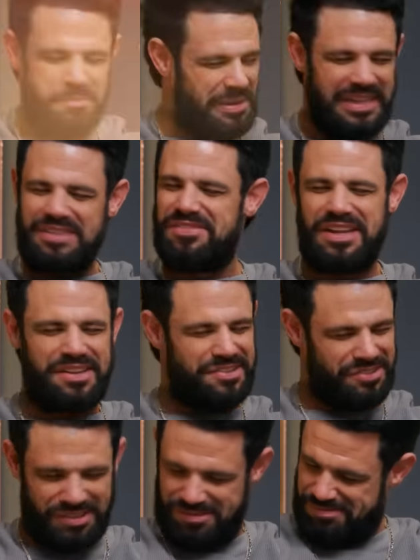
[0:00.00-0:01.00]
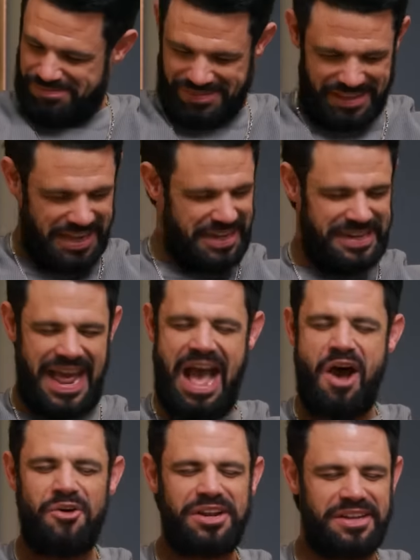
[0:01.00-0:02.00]
to believe this, just get it
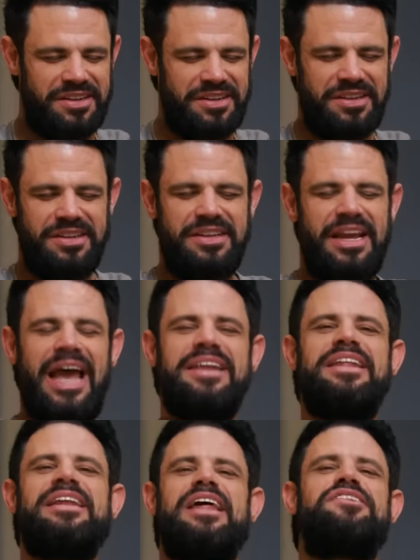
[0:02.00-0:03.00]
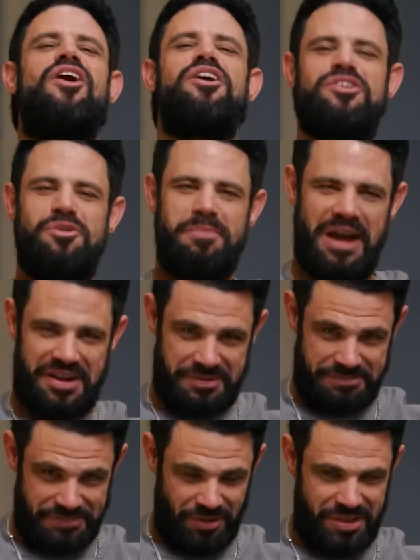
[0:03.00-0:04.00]
down and and then let's argue about
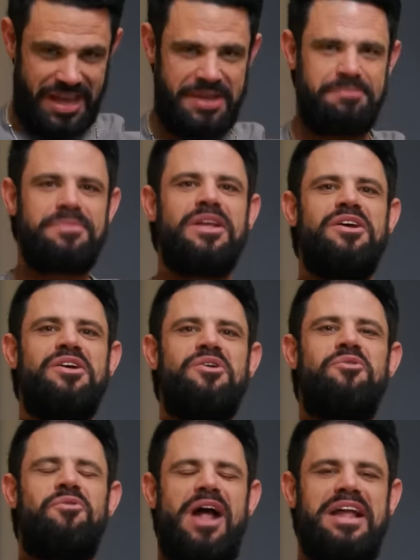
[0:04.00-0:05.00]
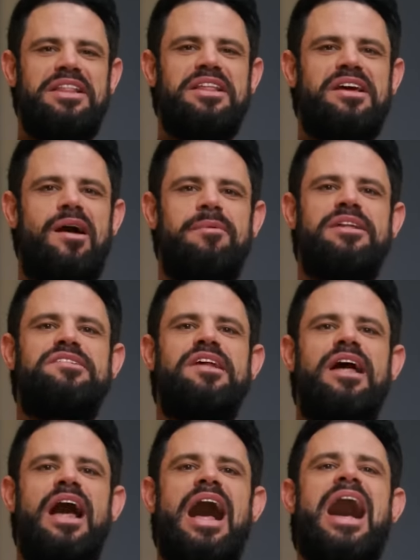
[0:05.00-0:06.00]
it, okay? Write in the comments,
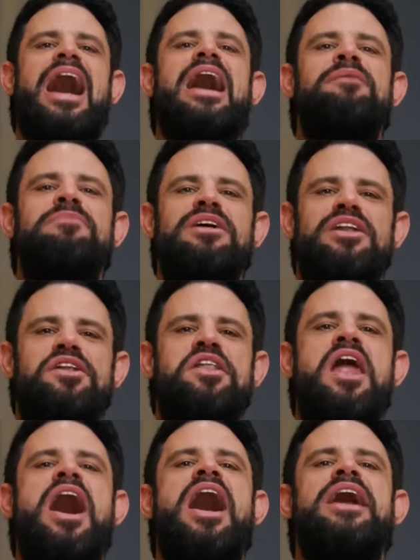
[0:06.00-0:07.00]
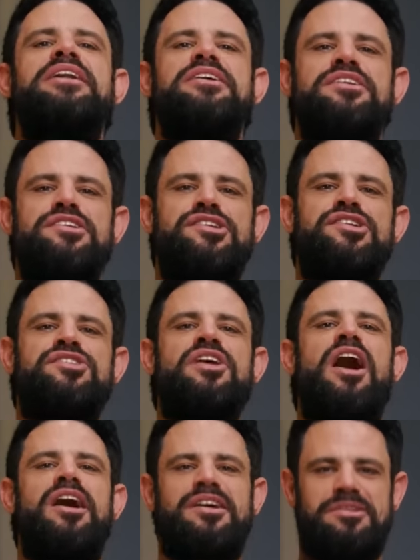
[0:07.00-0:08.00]
I'm not
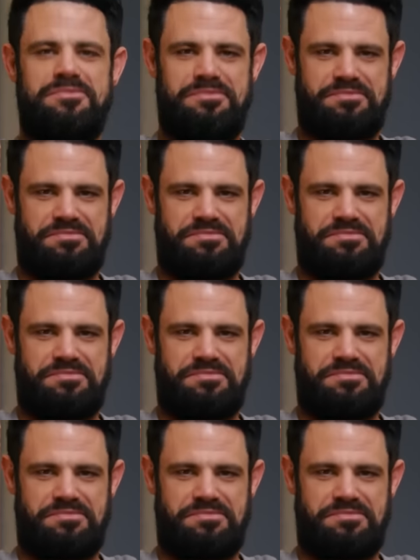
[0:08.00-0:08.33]
stuck.